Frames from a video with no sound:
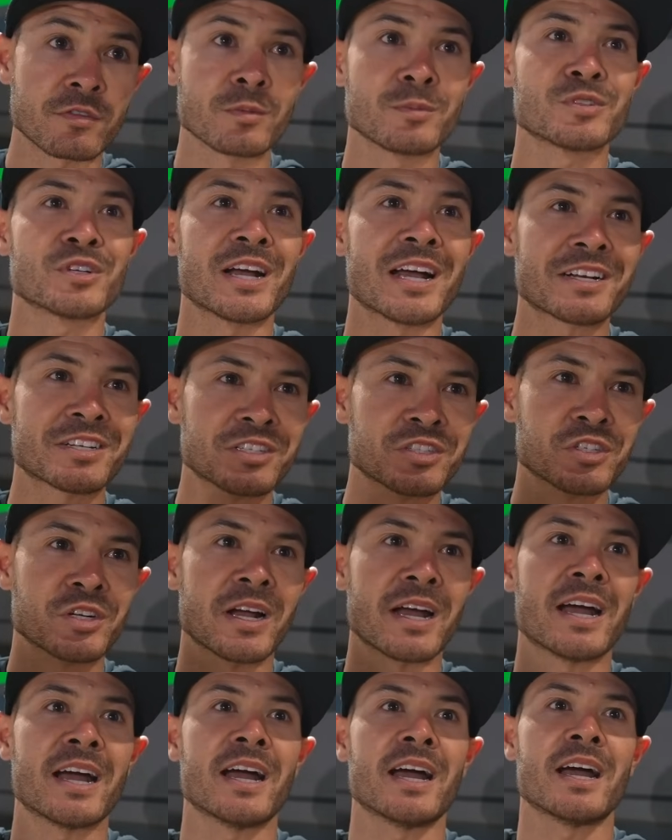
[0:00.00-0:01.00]
from track to
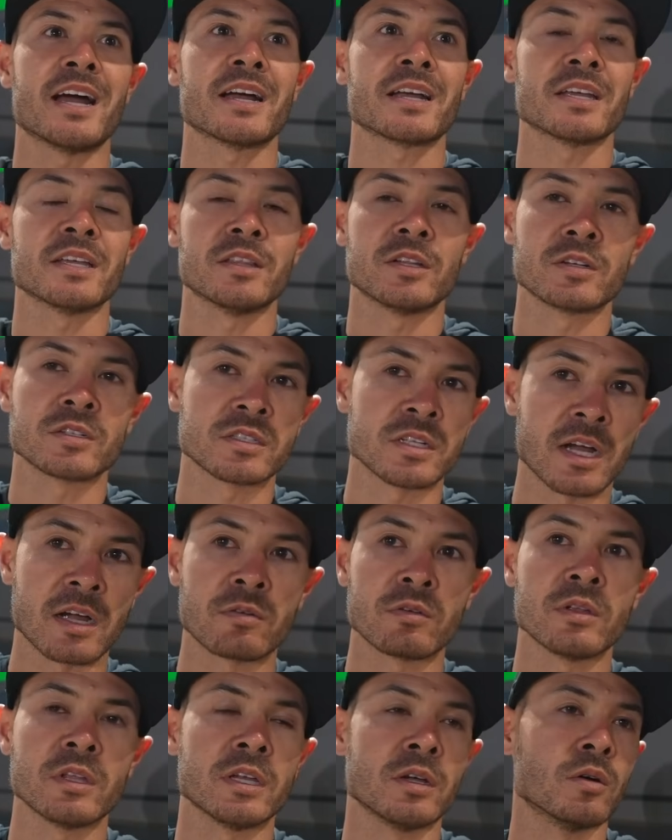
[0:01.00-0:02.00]
track, and there's
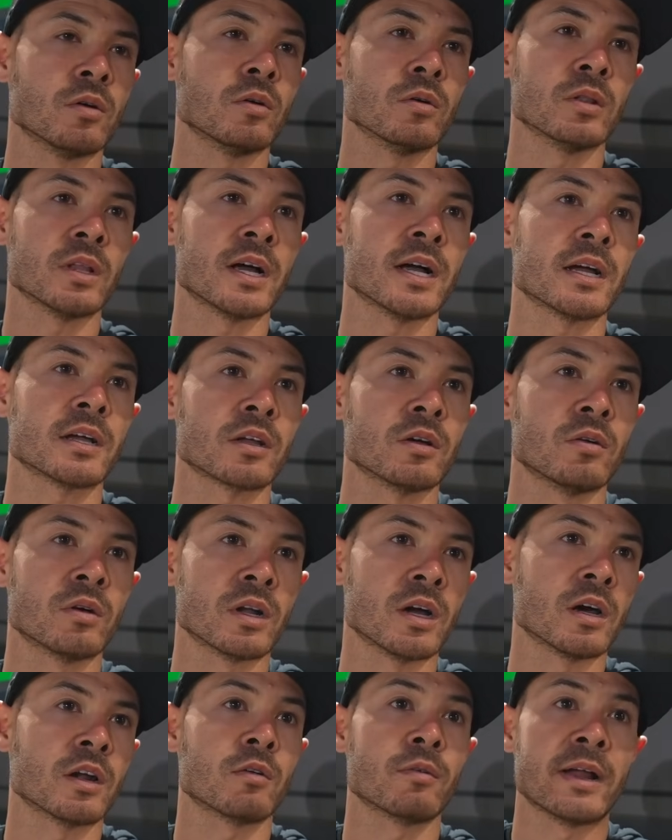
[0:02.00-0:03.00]
not really a whole lot
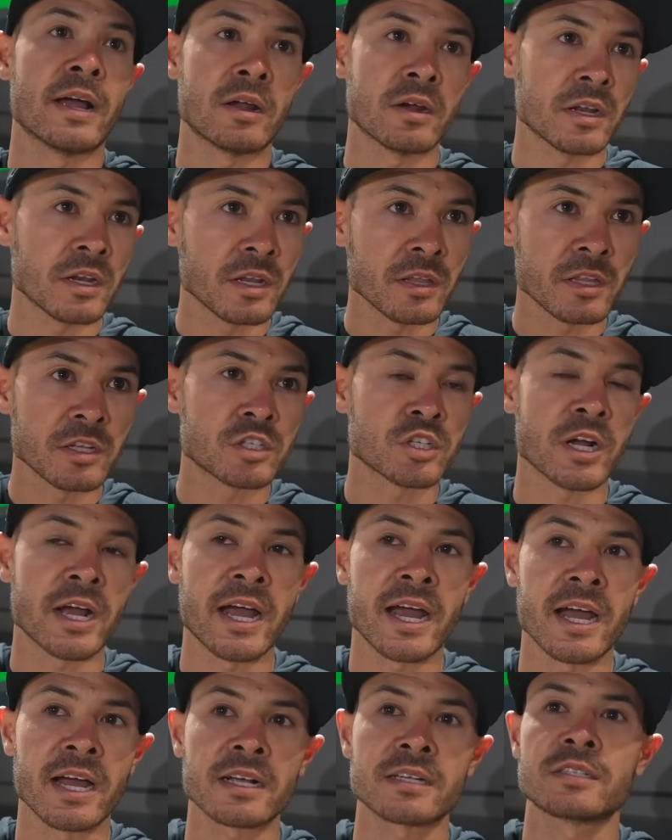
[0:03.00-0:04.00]
going on around any of the
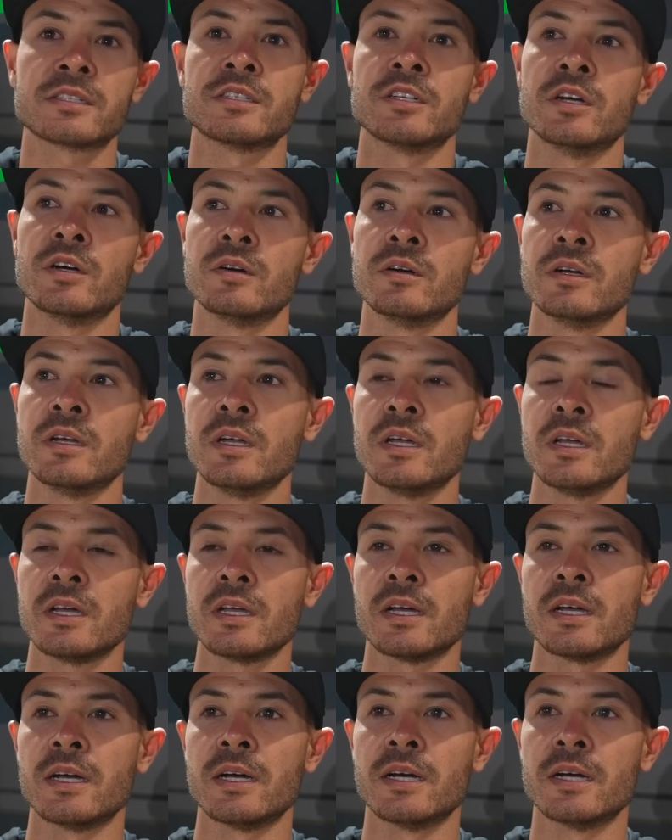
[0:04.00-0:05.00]
tracks. So
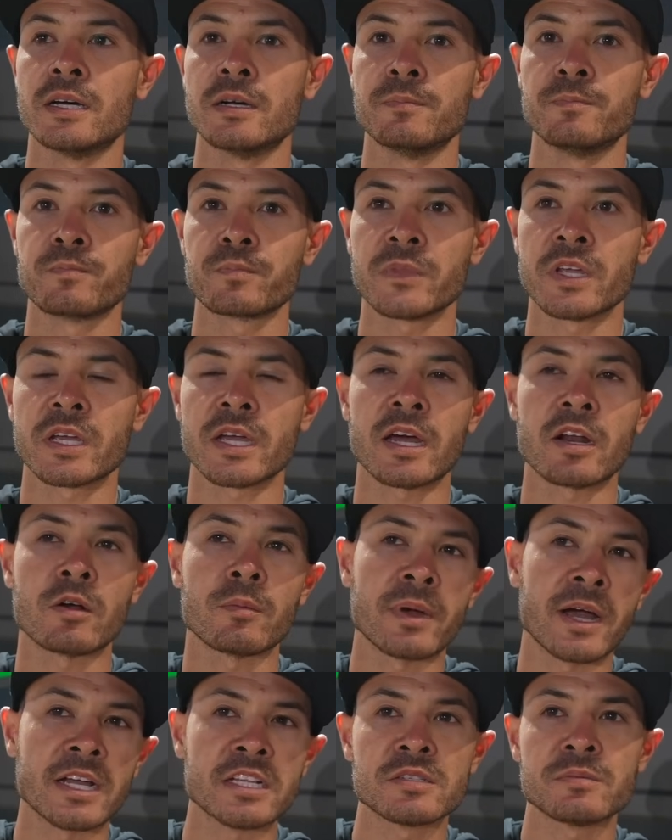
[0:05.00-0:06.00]
it kind of
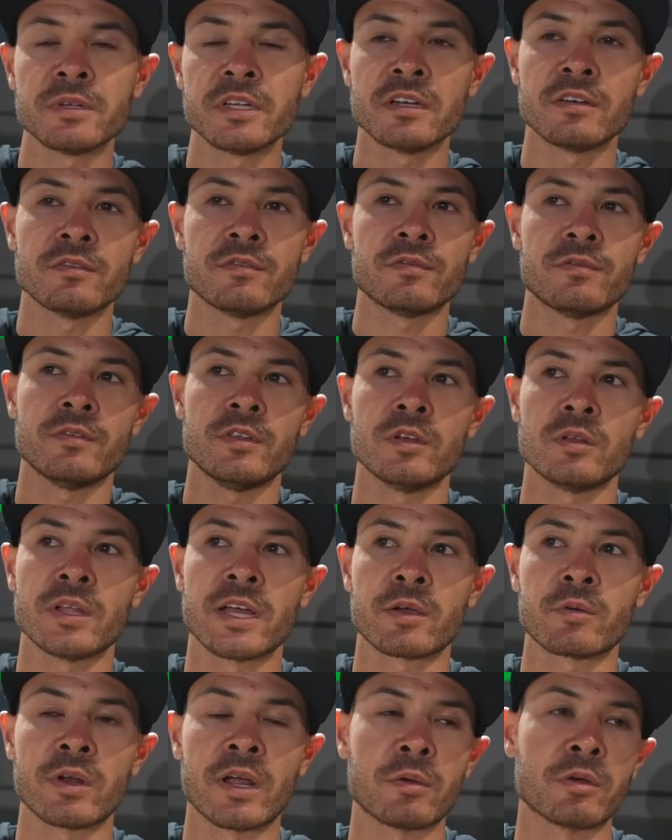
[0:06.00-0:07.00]
reminds me of
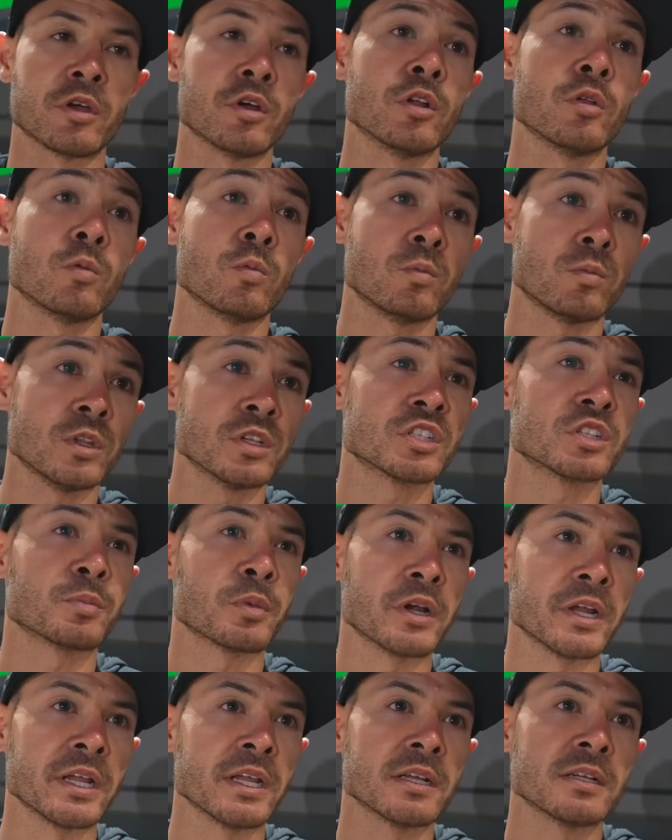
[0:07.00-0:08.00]
like when I would go to the
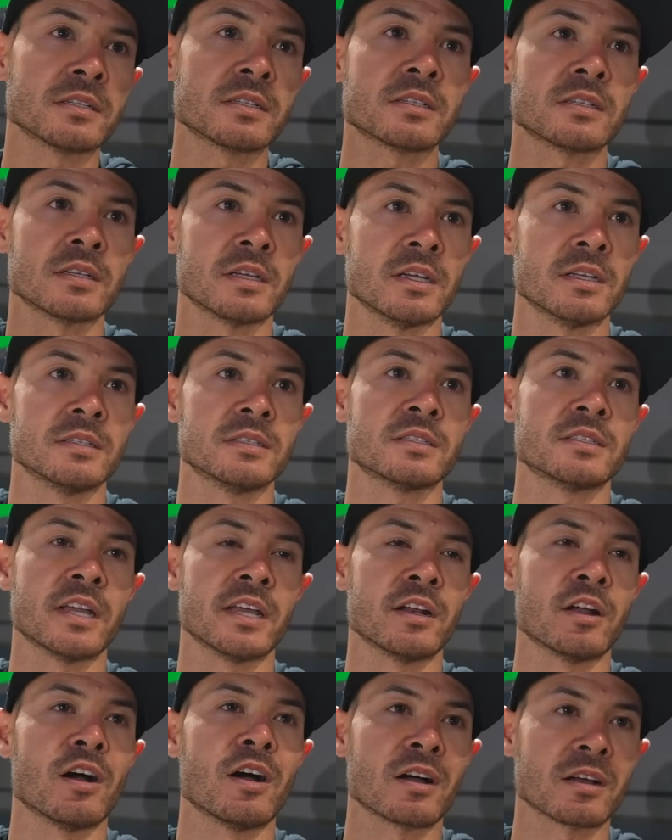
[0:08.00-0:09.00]
Springs and stay
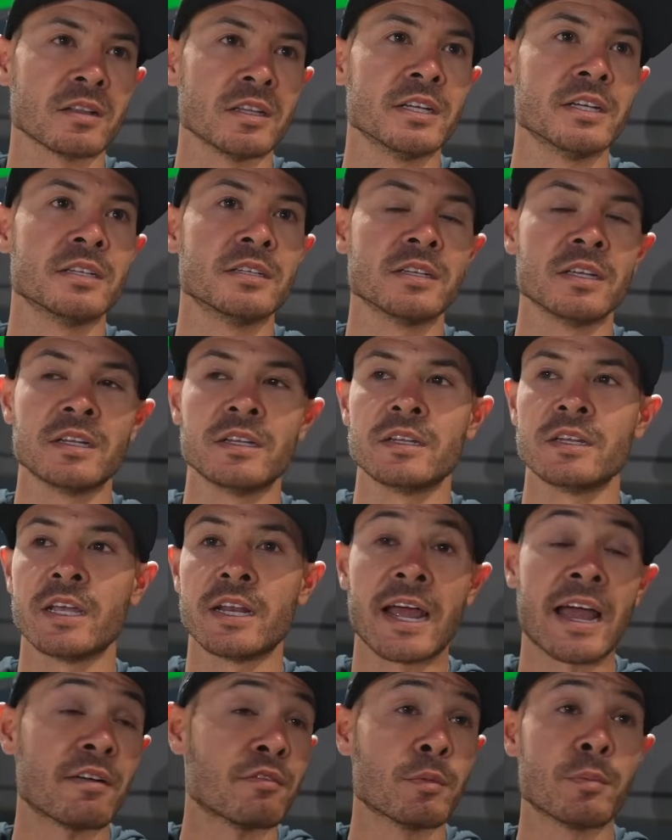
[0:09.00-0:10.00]
in Auckland
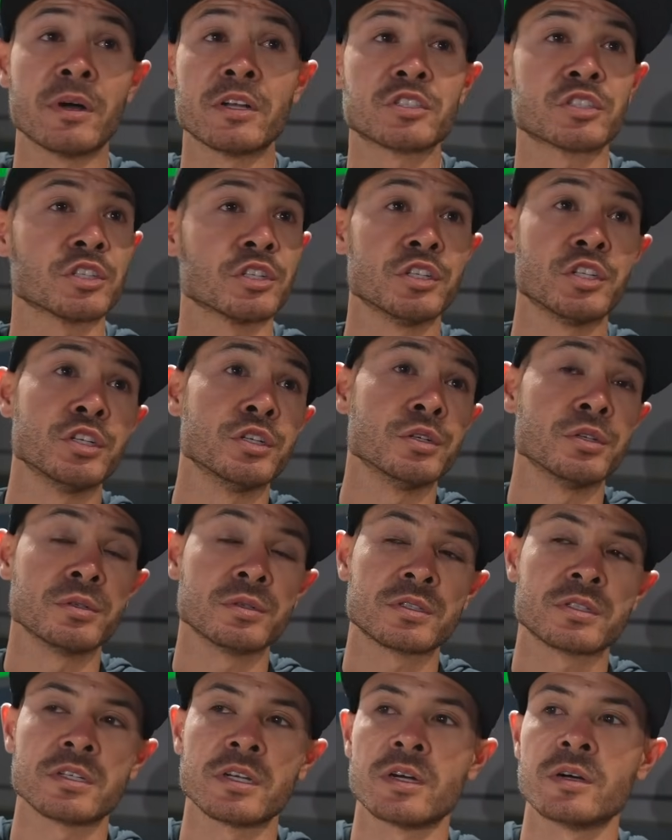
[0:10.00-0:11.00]
and have a bunch to do.
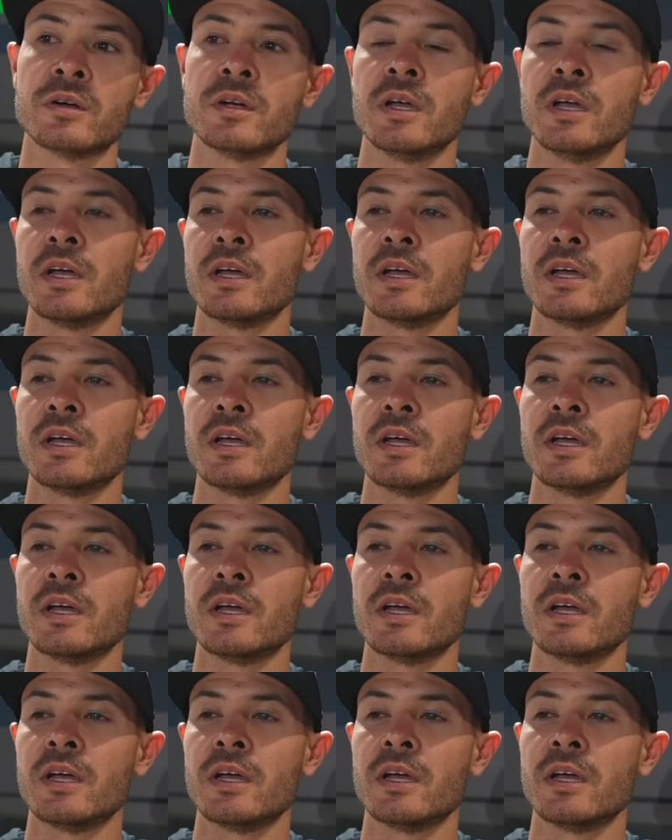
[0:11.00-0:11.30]
So